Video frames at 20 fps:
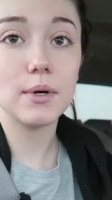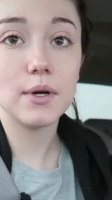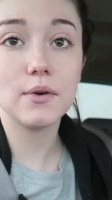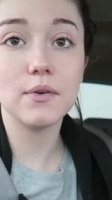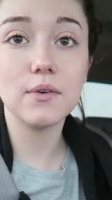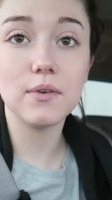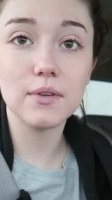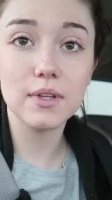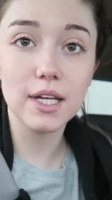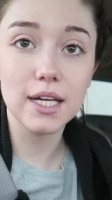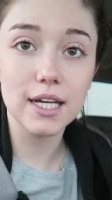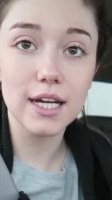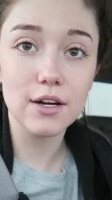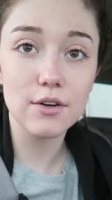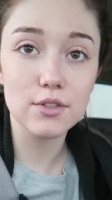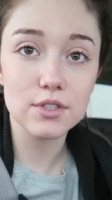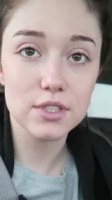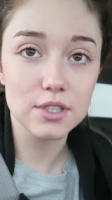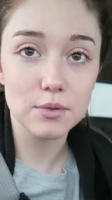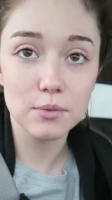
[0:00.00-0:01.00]
about like
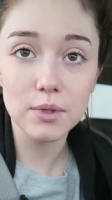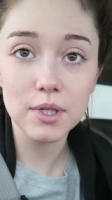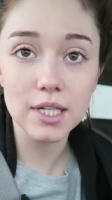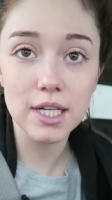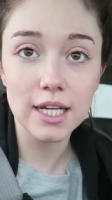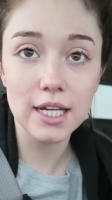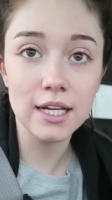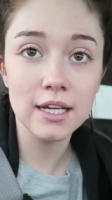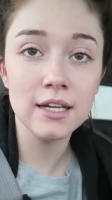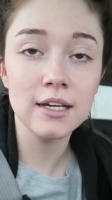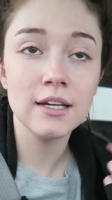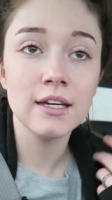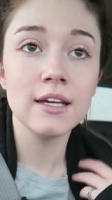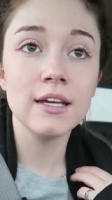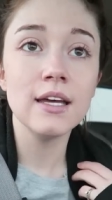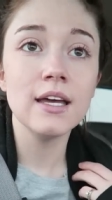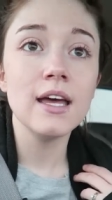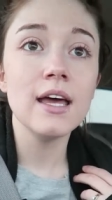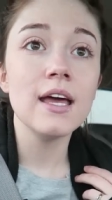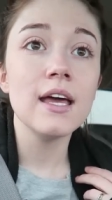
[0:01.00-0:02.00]
how it's not working.
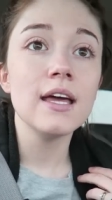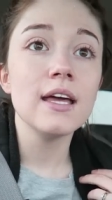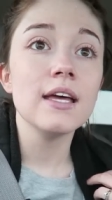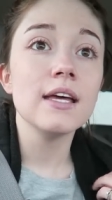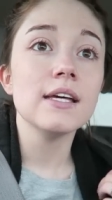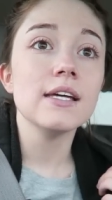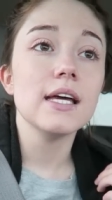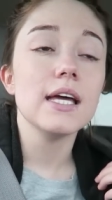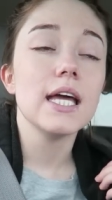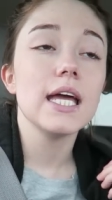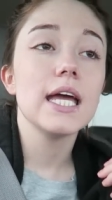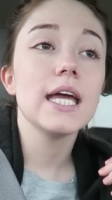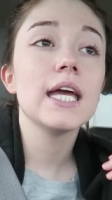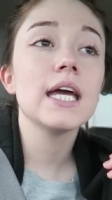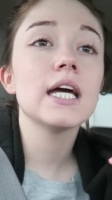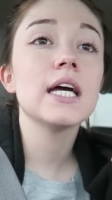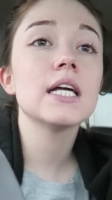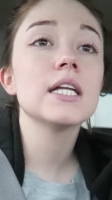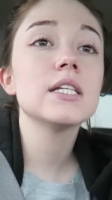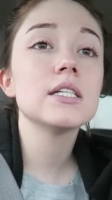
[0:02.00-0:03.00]

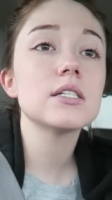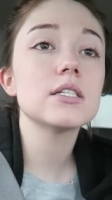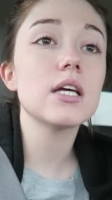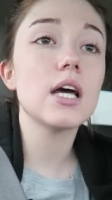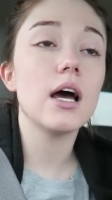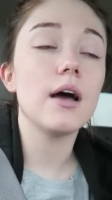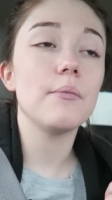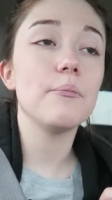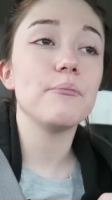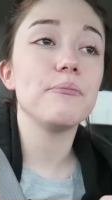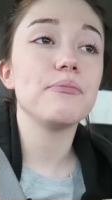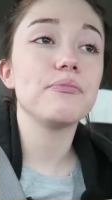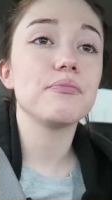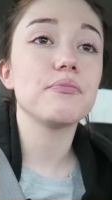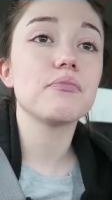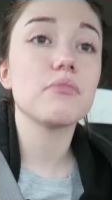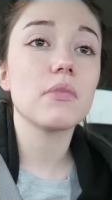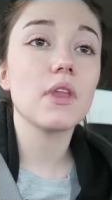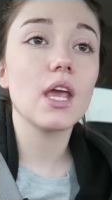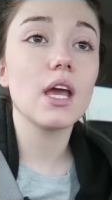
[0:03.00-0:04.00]
And um,
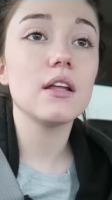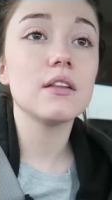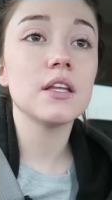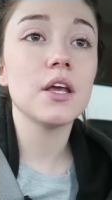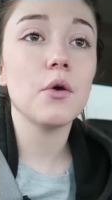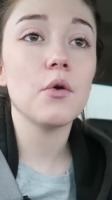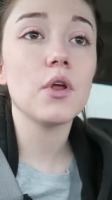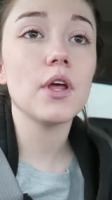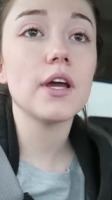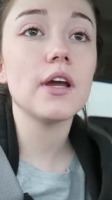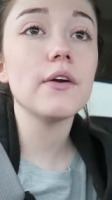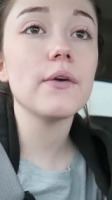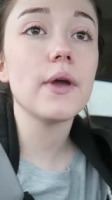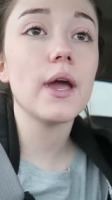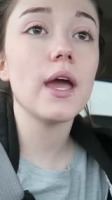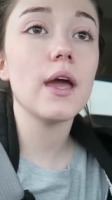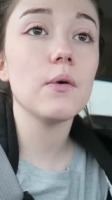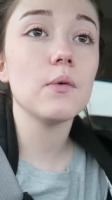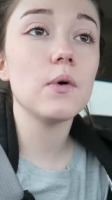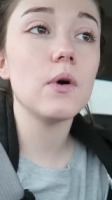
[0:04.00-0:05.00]
they were like,
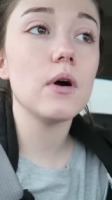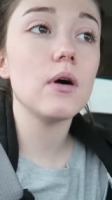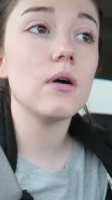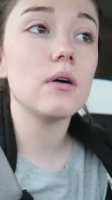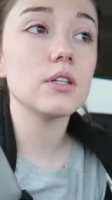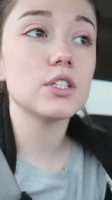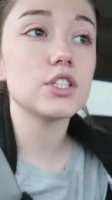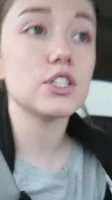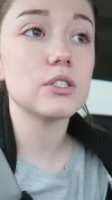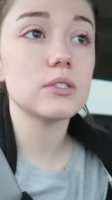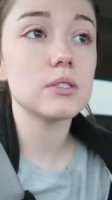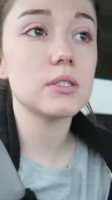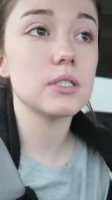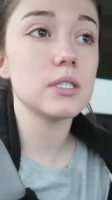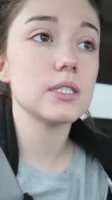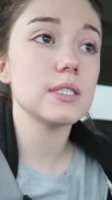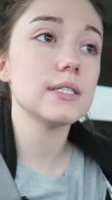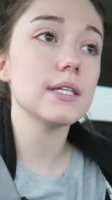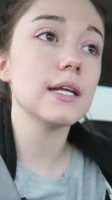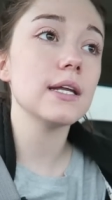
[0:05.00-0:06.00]
okay, well, I'll just
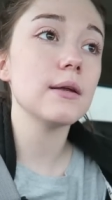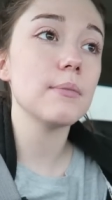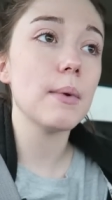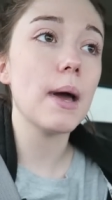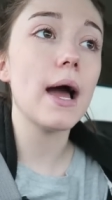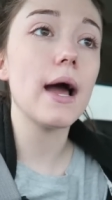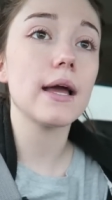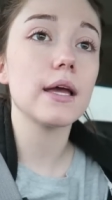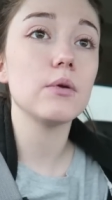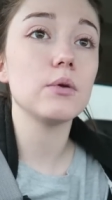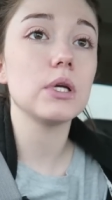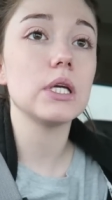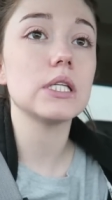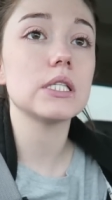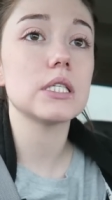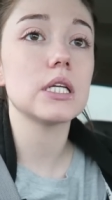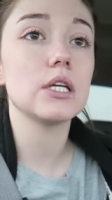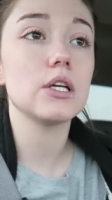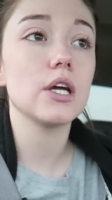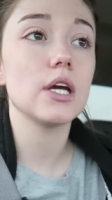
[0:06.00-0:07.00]
send it back and we
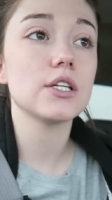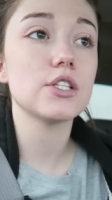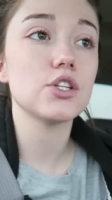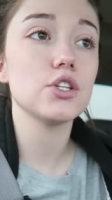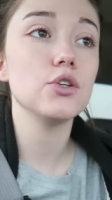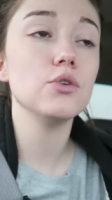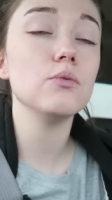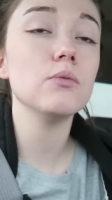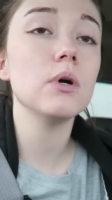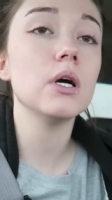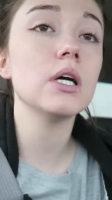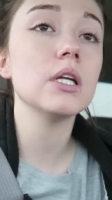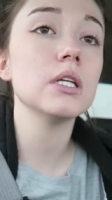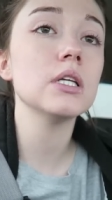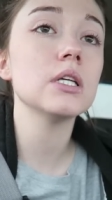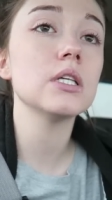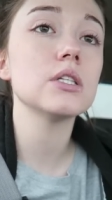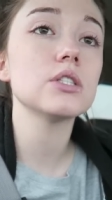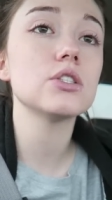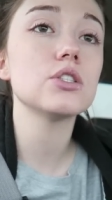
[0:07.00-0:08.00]
can send you guys a new
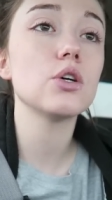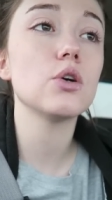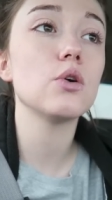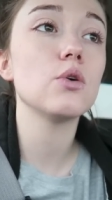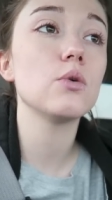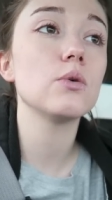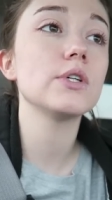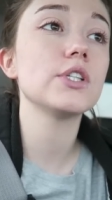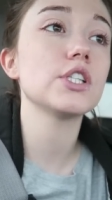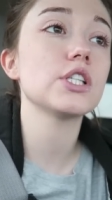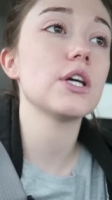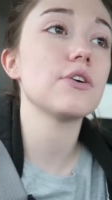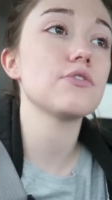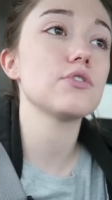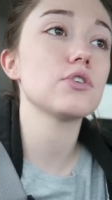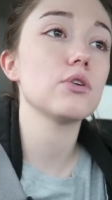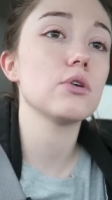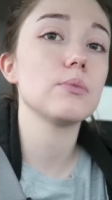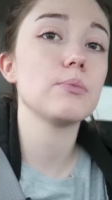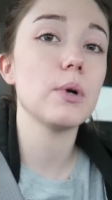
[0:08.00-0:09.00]
one. So we just have
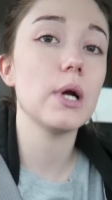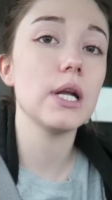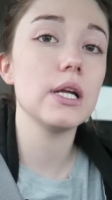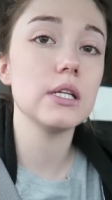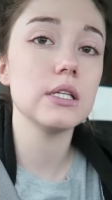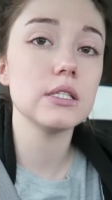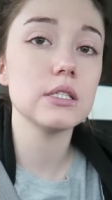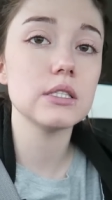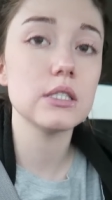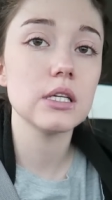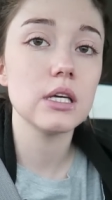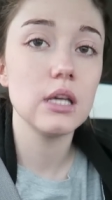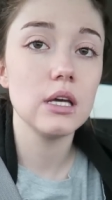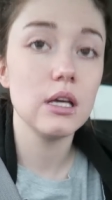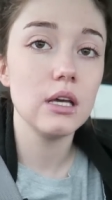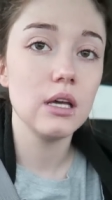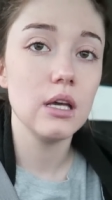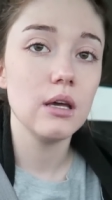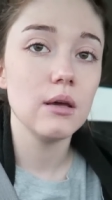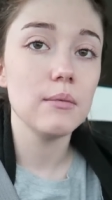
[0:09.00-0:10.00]
to go to Brandon's
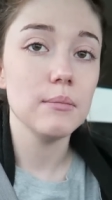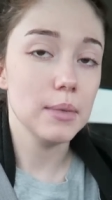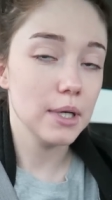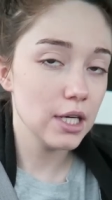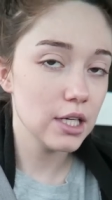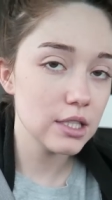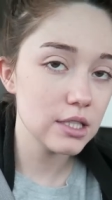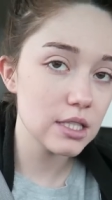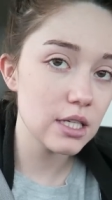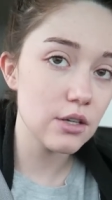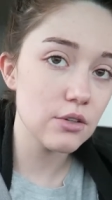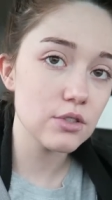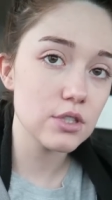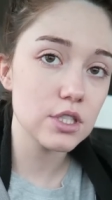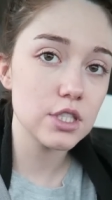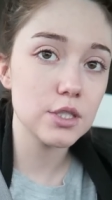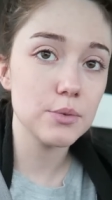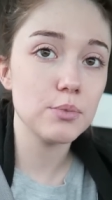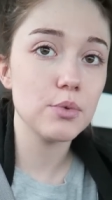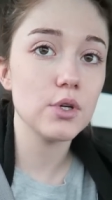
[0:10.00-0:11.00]
parents'
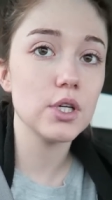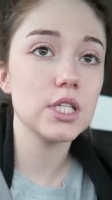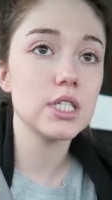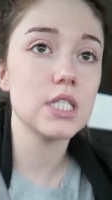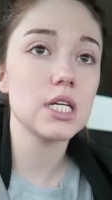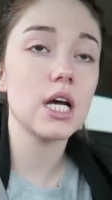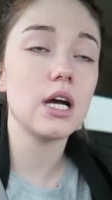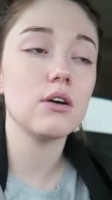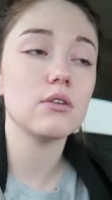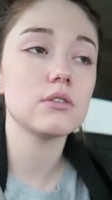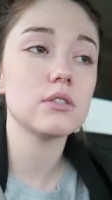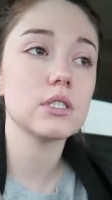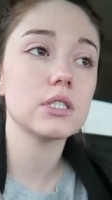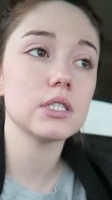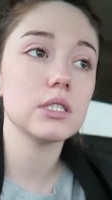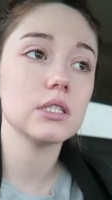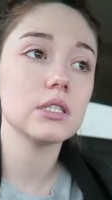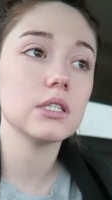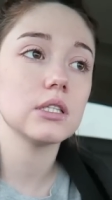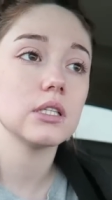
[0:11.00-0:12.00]
house to print out
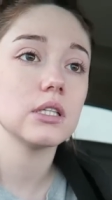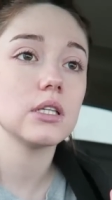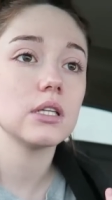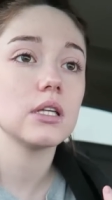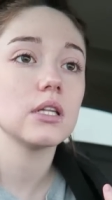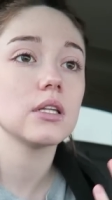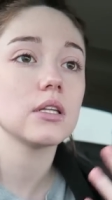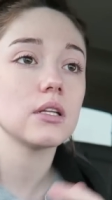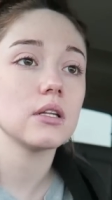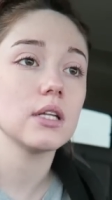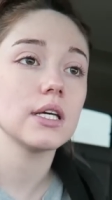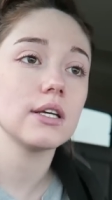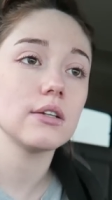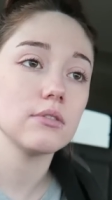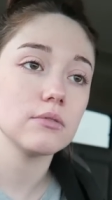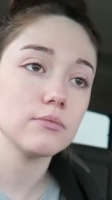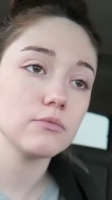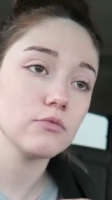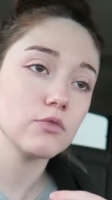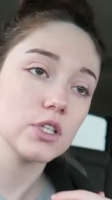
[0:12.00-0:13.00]
like
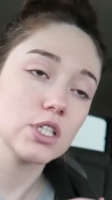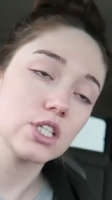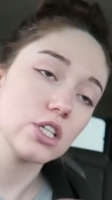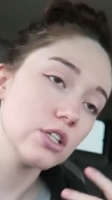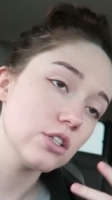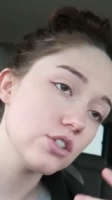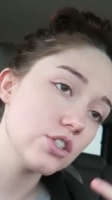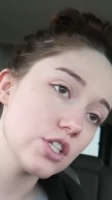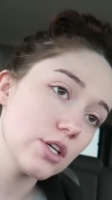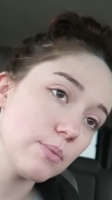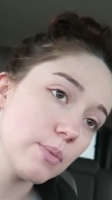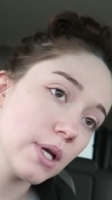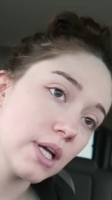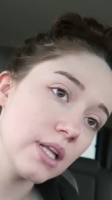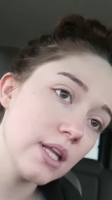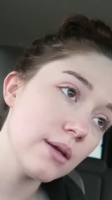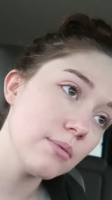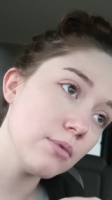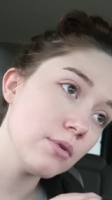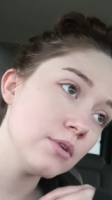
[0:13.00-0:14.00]
return
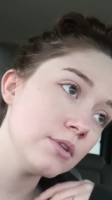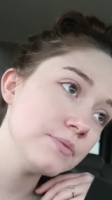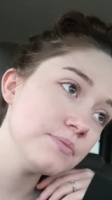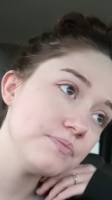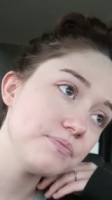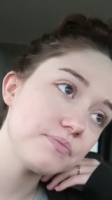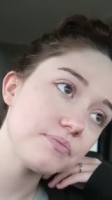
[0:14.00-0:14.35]
shipping label